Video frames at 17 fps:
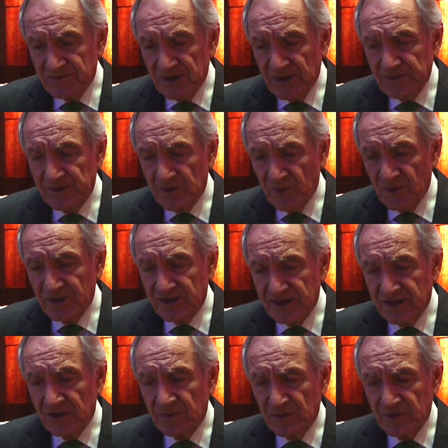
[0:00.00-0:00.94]
Probably the one
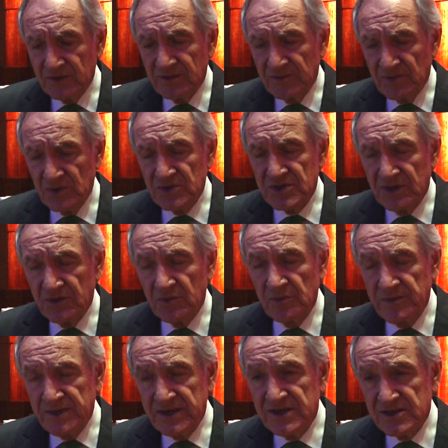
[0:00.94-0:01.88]
thing I'll work the most on will
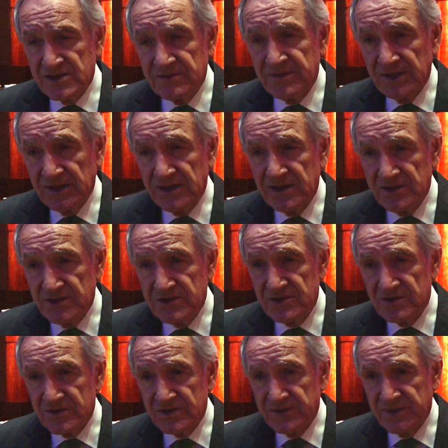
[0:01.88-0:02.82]
be disability
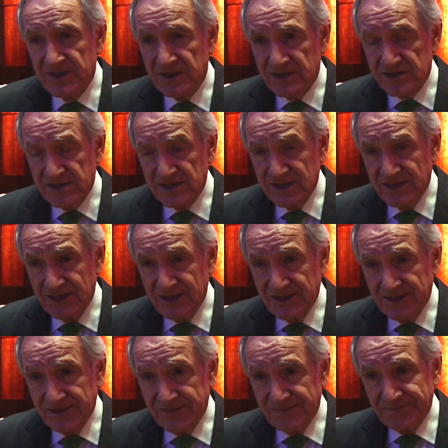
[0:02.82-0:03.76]
issues because
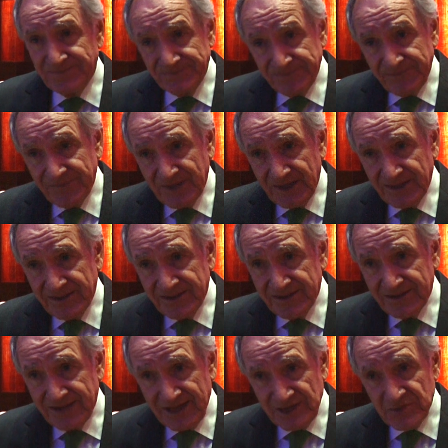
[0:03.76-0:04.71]

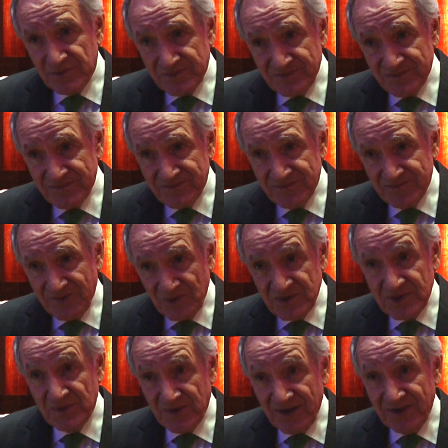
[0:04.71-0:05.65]
that's
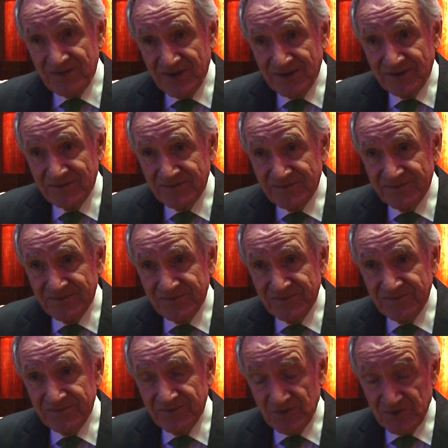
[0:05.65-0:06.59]
mostly what I've done
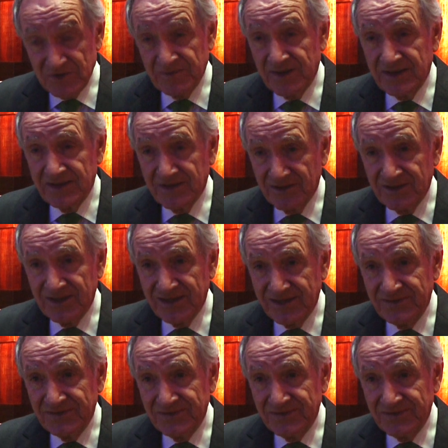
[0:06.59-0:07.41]
most of my adult life.